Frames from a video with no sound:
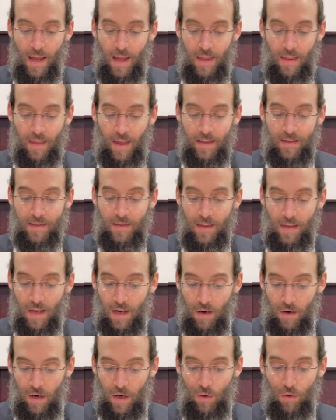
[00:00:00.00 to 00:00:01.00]
that's
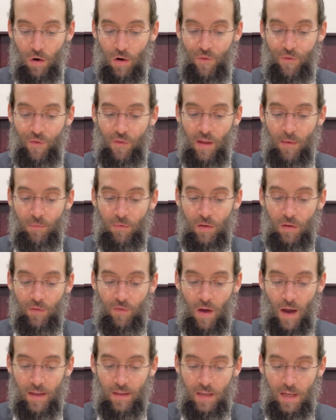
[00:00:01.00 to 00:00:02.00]
there, in order for them to
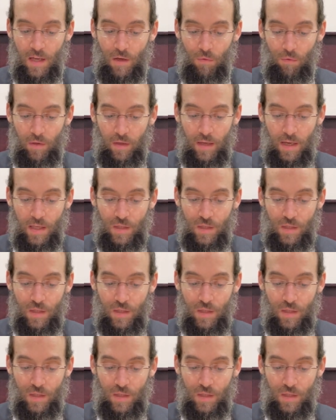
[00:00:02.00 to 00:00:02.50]
divide equally,